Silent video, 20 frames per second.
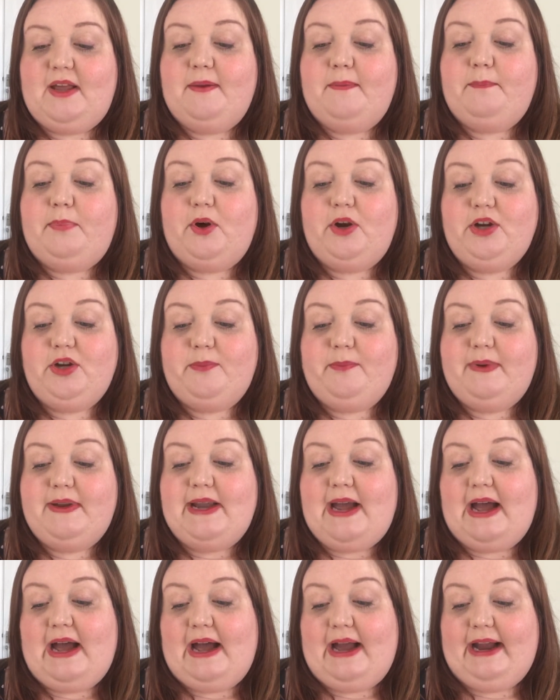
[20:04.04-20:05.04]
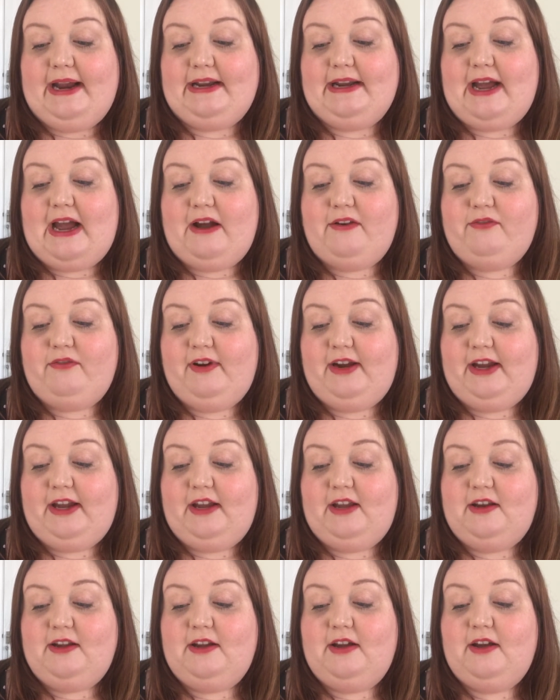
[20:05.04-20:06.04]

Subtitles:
Point number 9, I've written